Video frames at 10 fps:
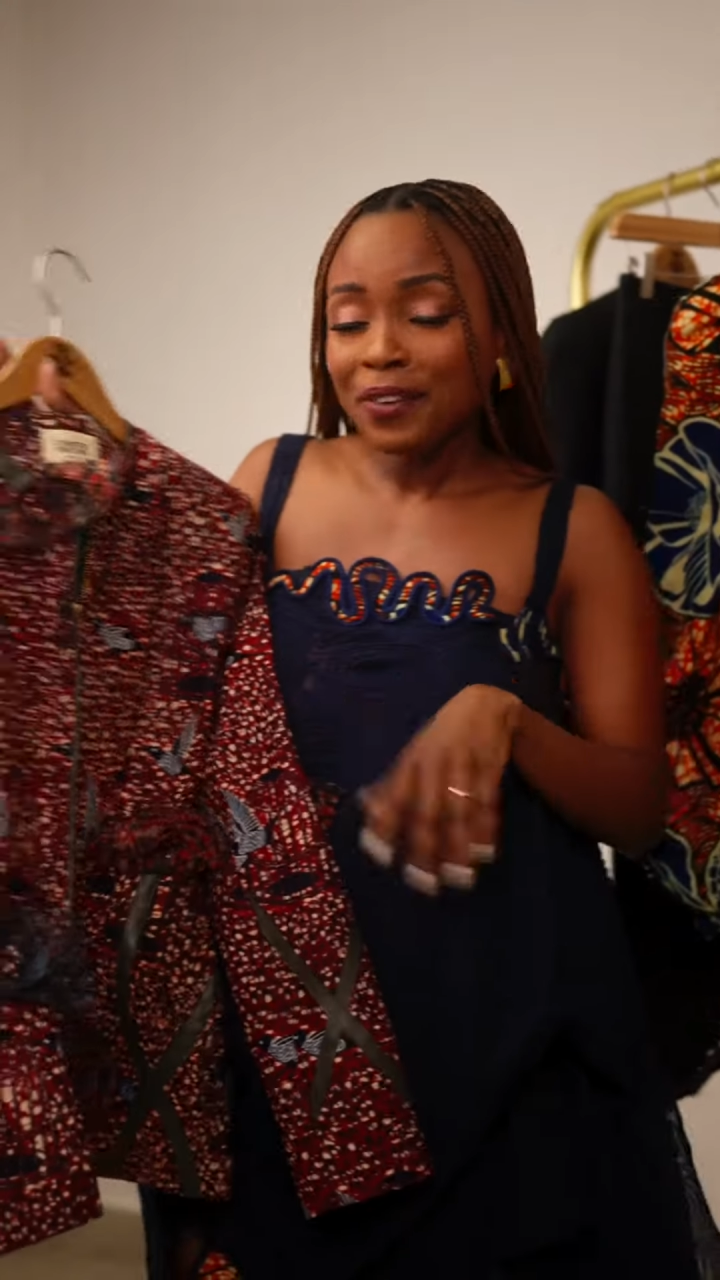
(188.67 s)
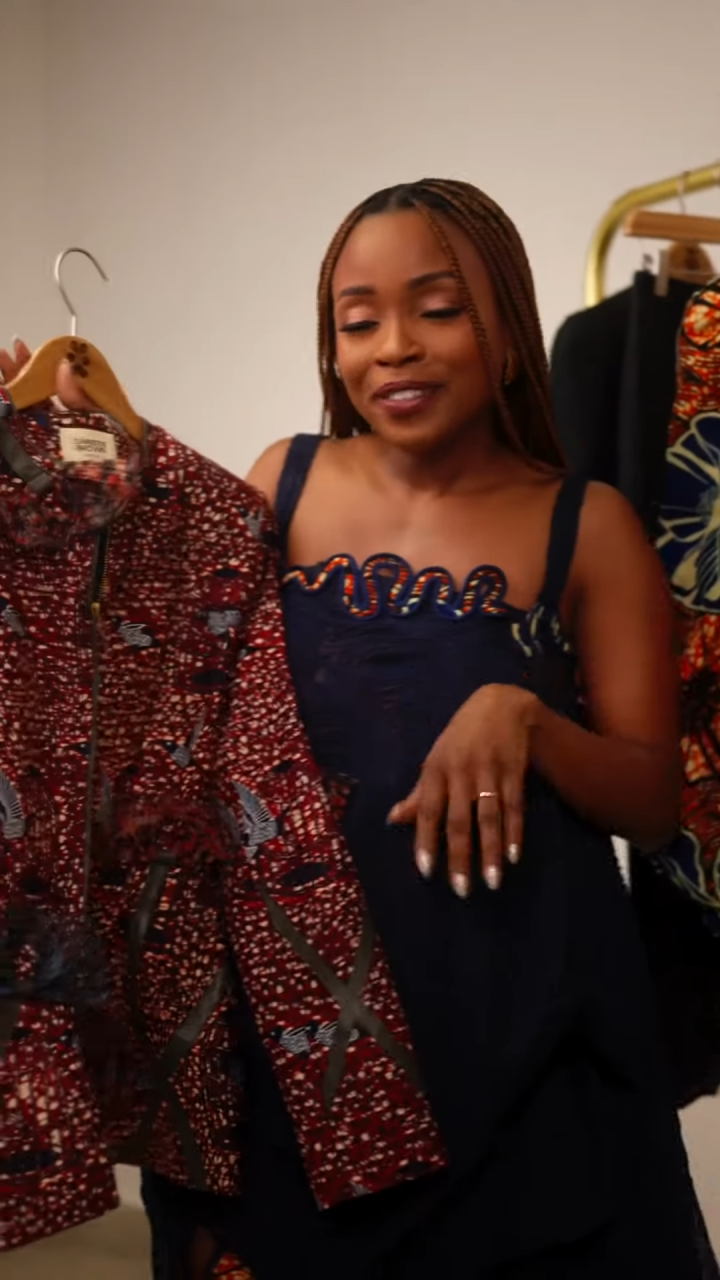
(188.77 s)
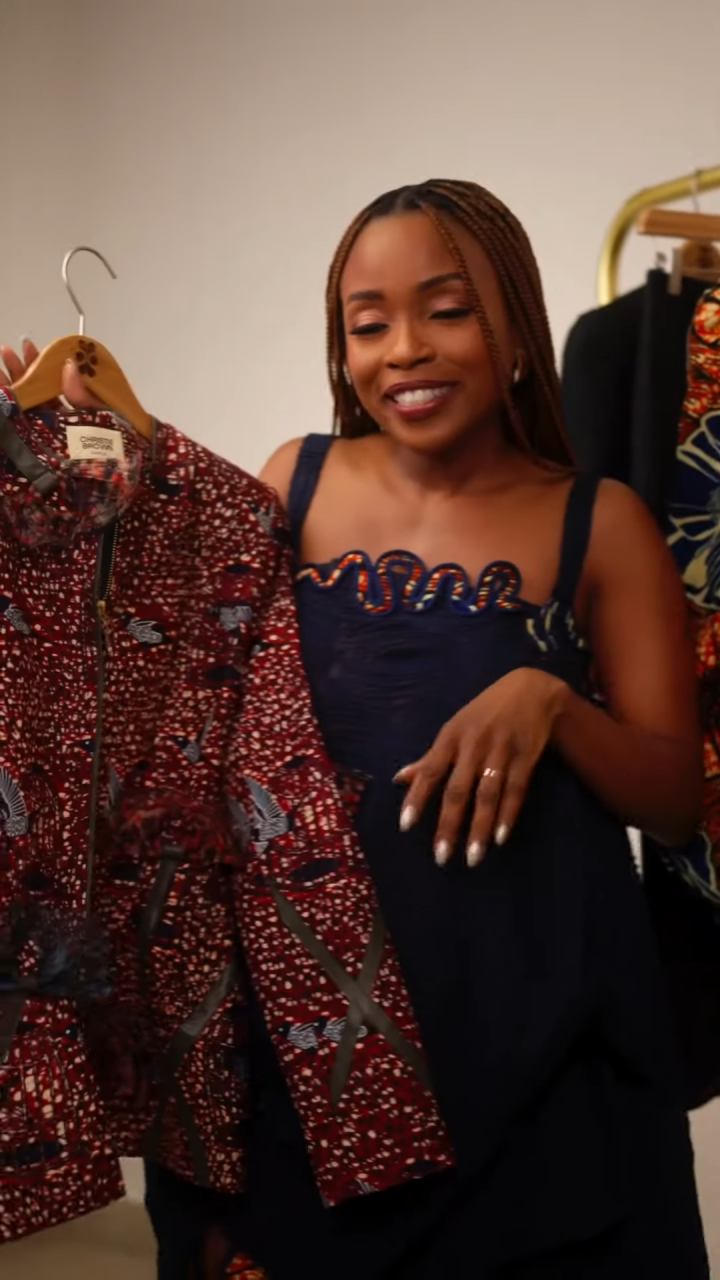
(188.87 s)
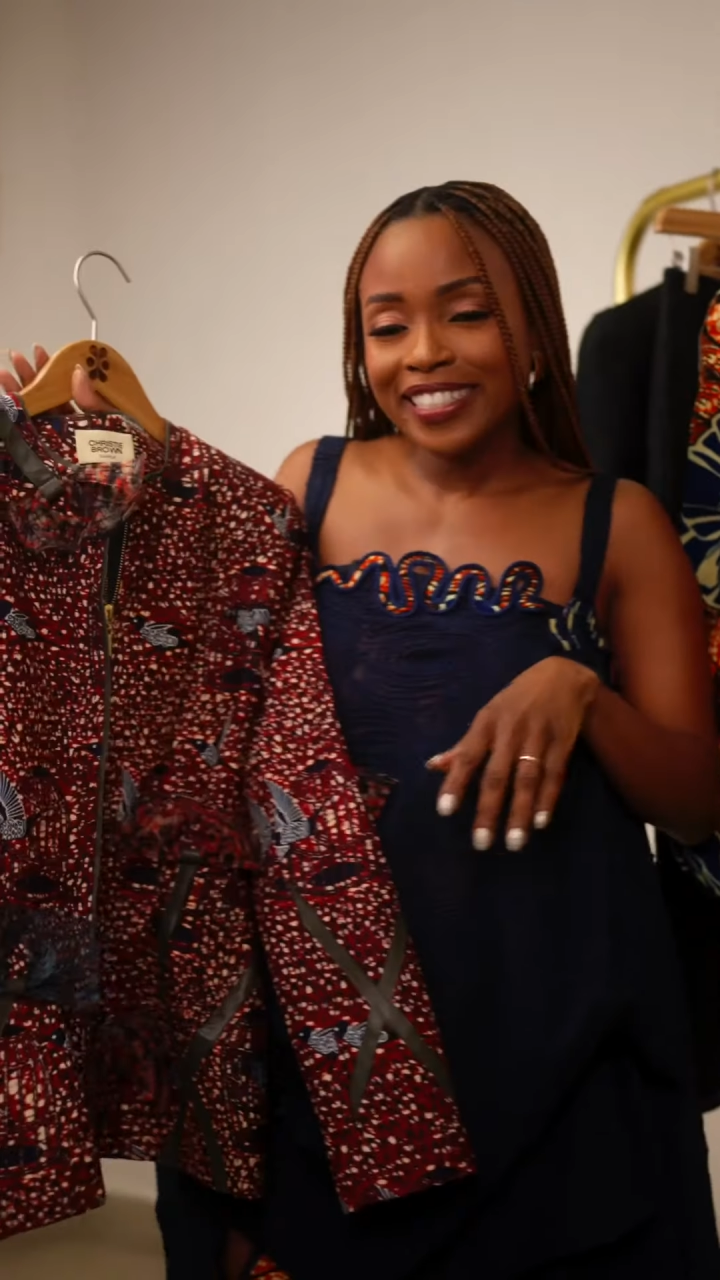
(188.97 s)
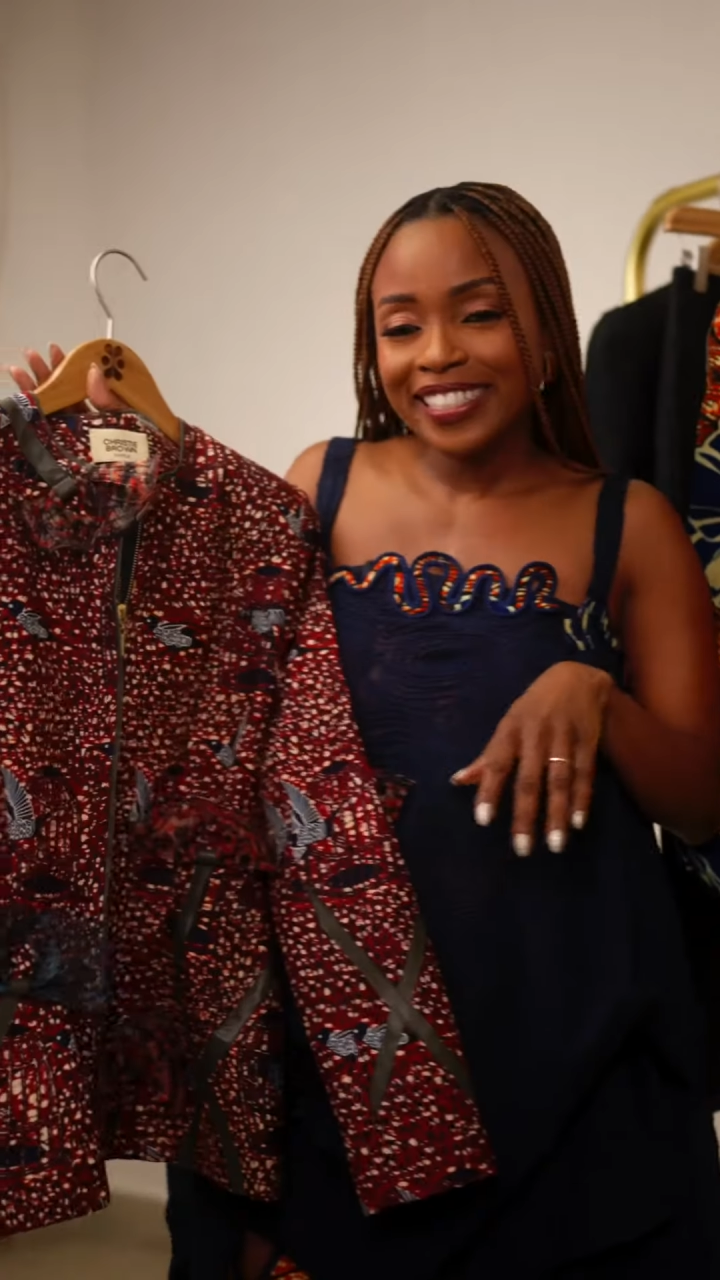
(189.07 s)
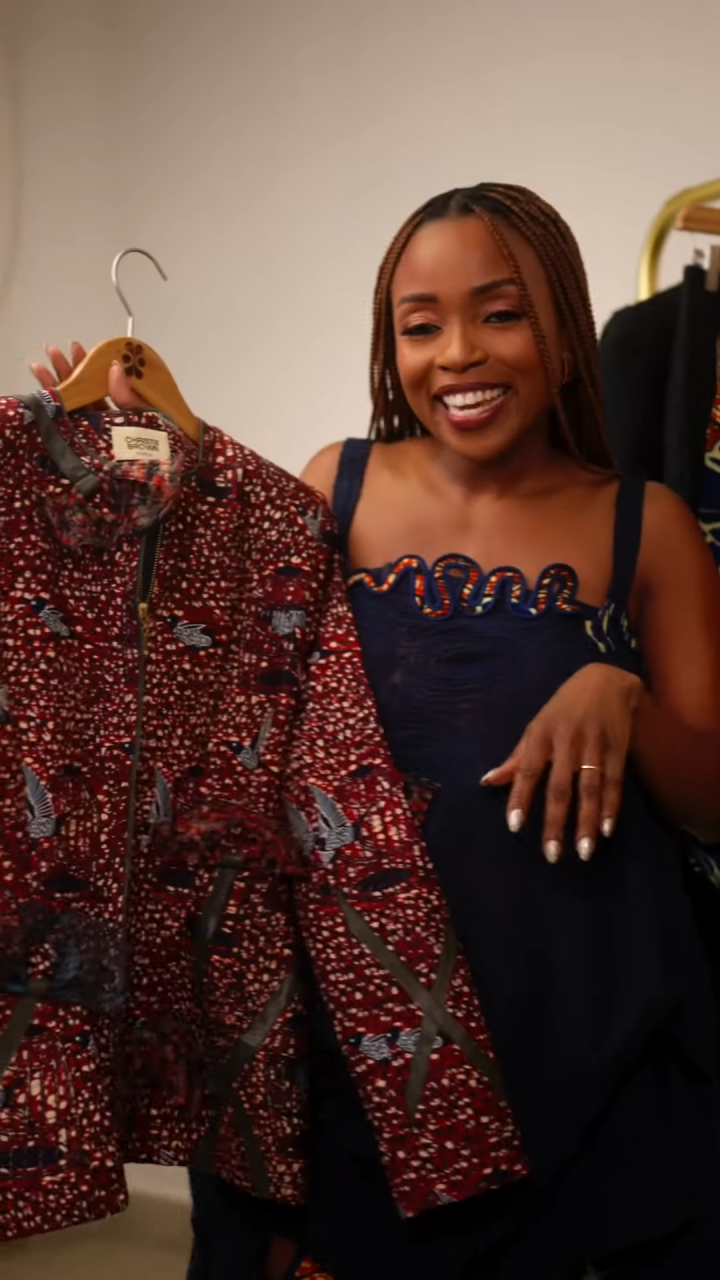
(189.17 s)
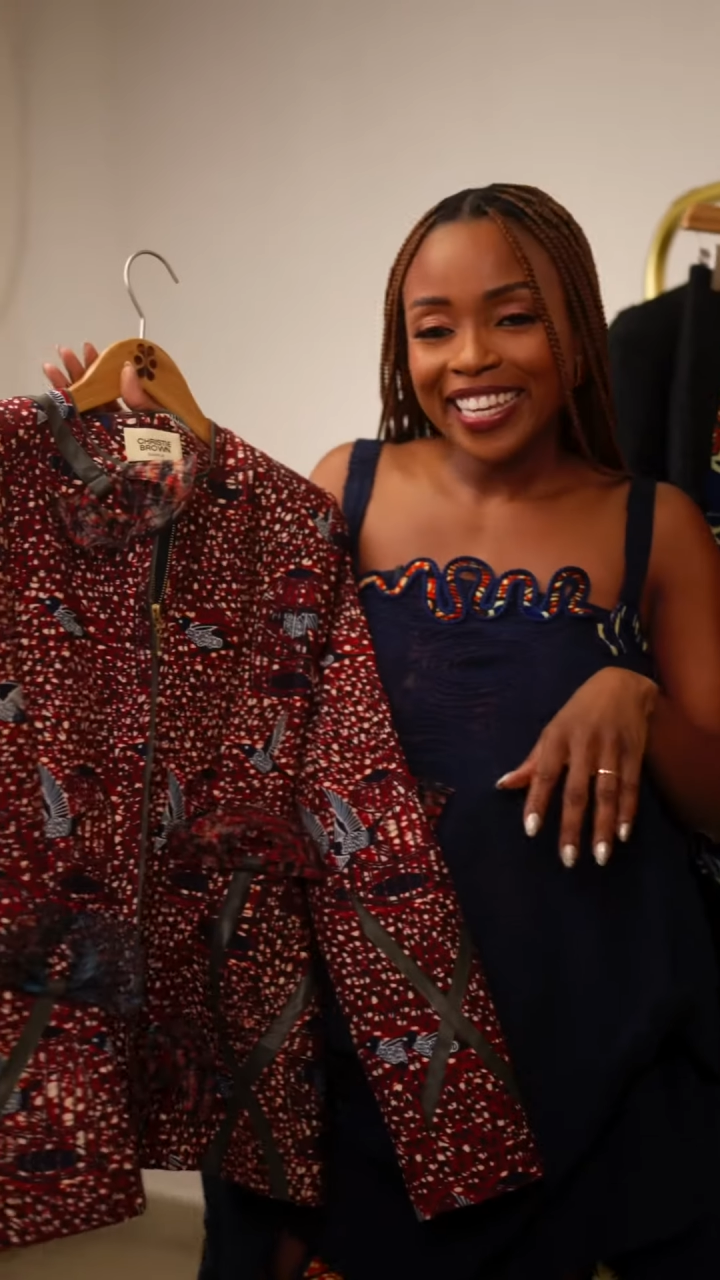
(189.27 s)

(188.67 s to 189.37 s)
cool is this